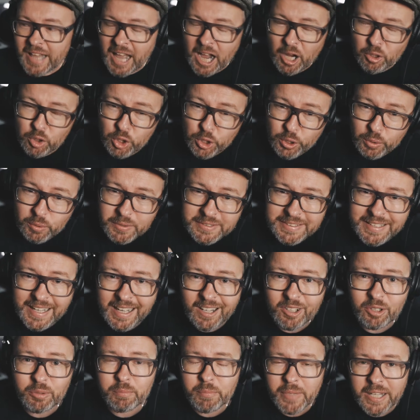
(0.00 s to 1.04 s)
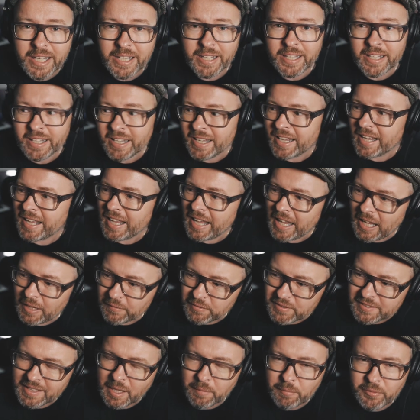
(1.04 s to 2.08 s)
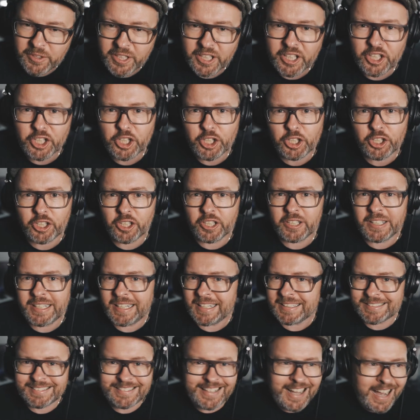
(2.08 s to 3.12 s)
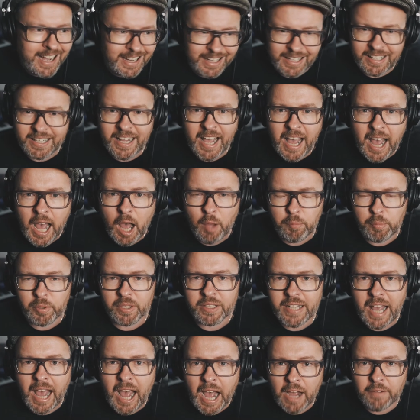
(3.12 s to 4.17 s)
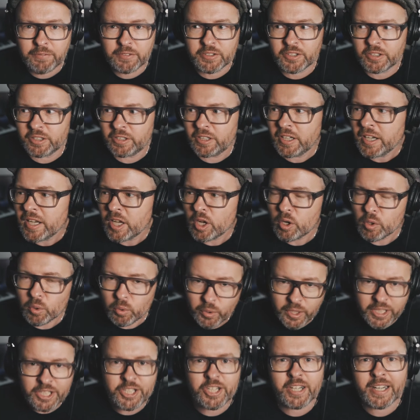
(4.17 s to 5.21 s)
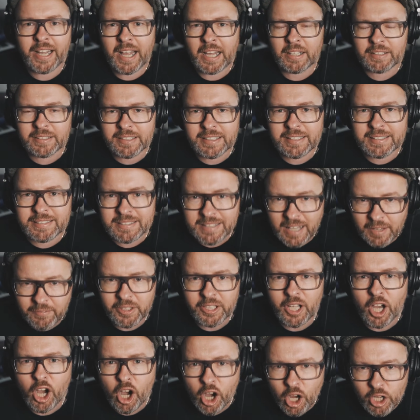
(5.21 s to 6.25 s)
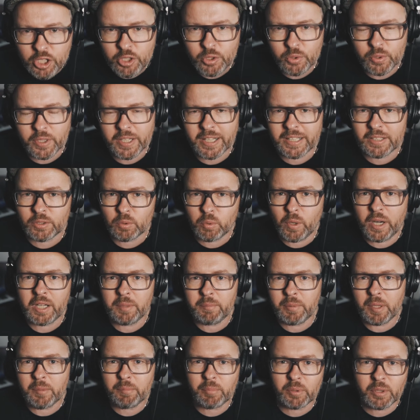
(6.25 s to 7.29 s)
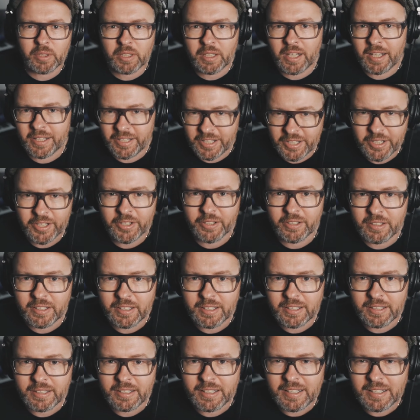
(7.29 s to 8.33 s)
Now you tell me if something good is not going to happen after reaching out to 720 people a year.